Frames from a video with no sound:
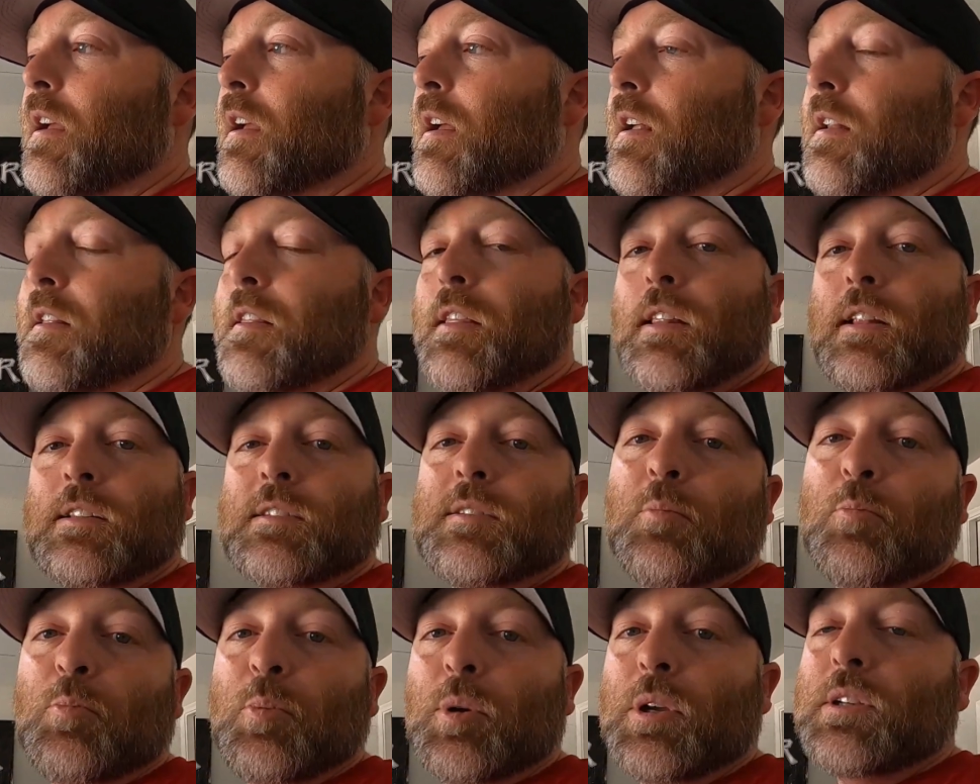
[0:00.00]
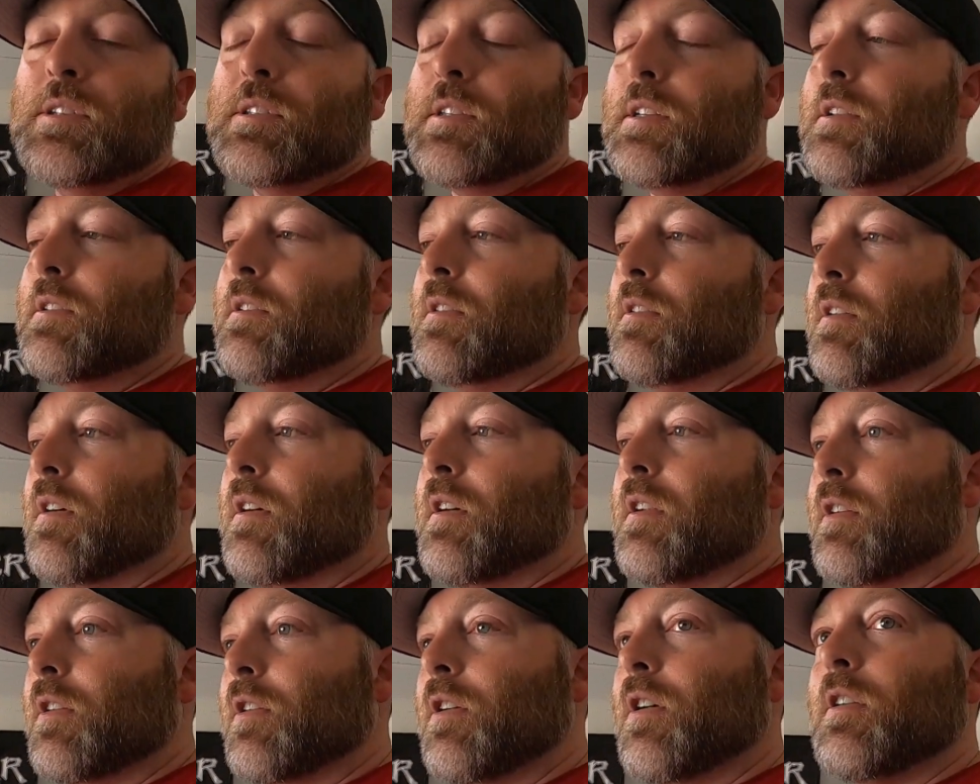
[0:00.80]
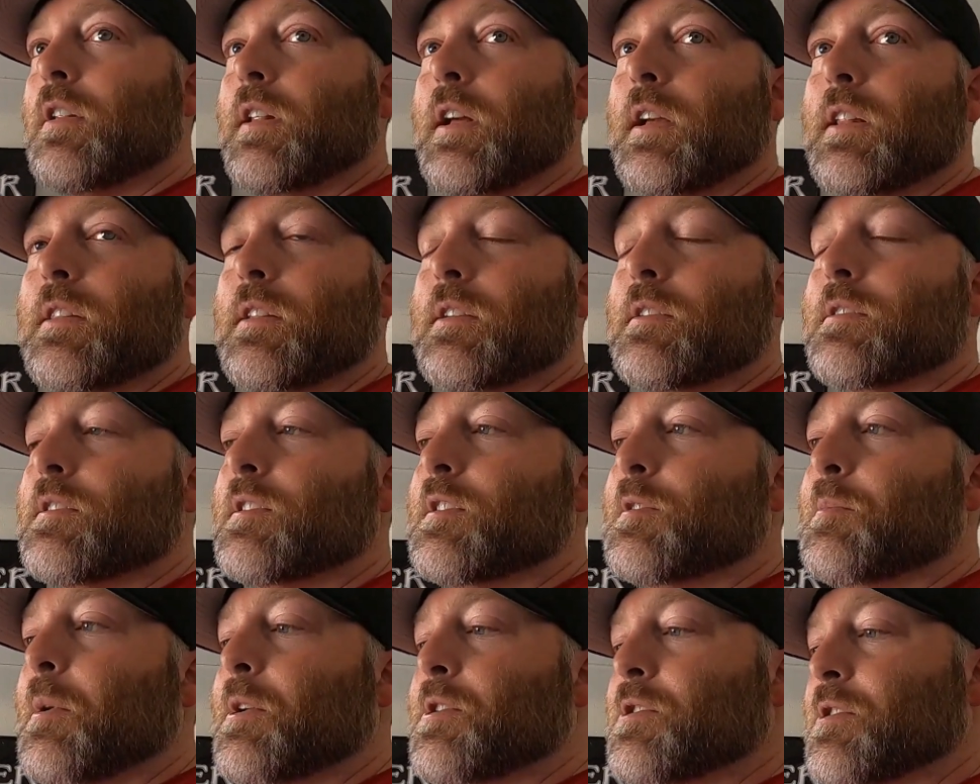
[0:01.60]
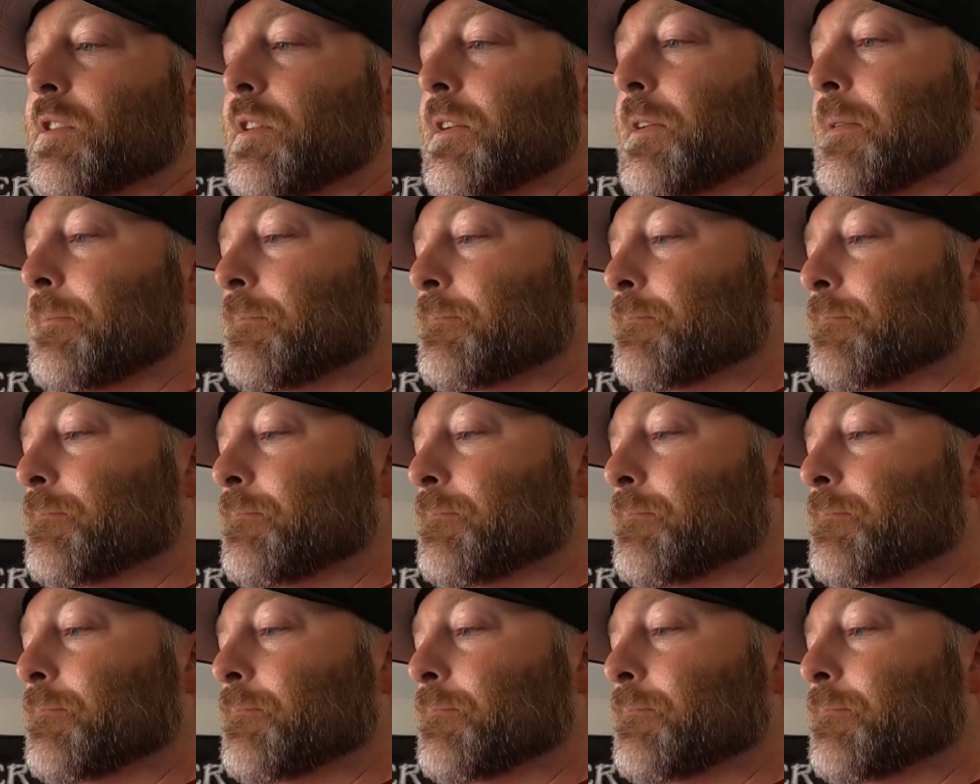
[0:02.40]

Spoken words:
And I think that's a big deal on a car like this especially.